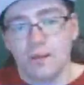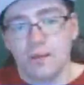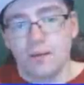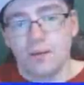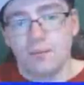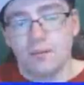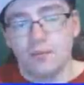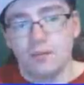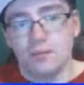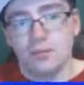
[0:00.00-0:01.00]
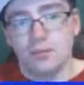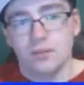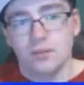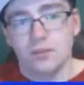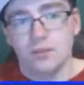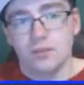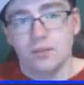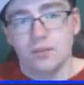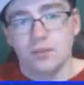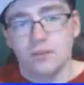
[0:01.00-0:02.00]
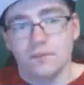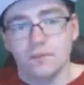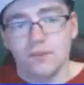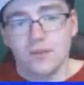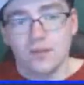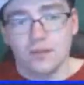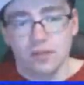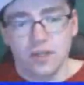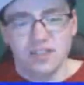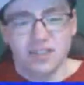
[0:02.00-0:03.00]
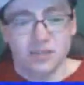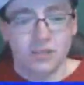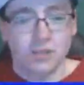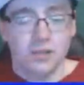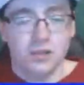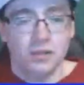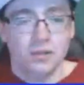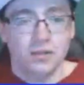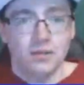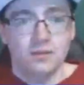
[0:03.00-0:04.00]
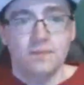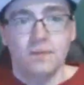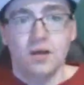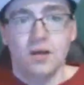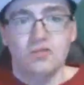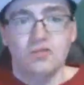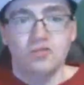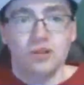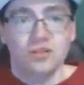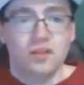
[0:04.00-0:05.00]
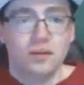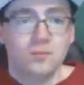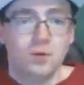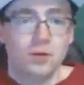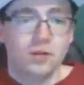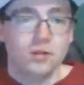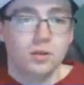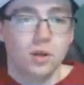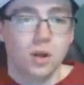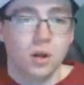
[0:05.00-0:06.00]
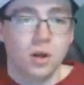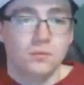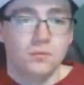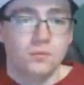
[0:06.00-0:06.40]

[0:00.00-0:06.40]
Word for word: Alright, come on, come on, come on. Let's go! Ultra teamwork! Yeah!